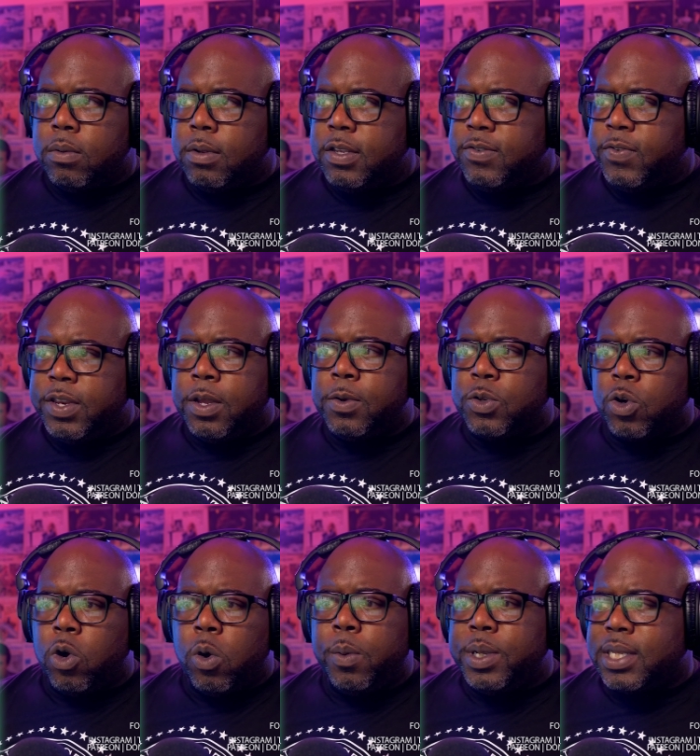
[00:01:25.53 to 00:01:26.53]
his videos are
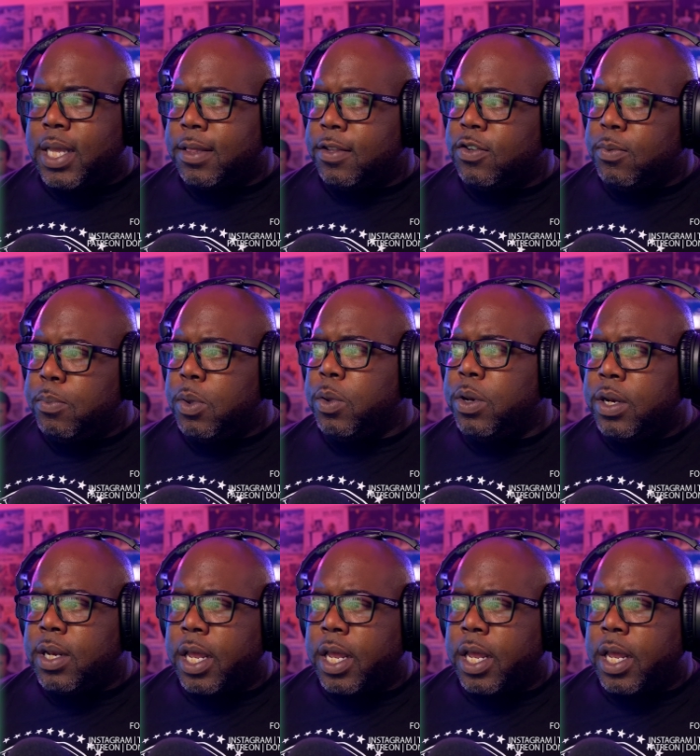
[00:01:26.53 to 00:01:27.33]
always like these muted,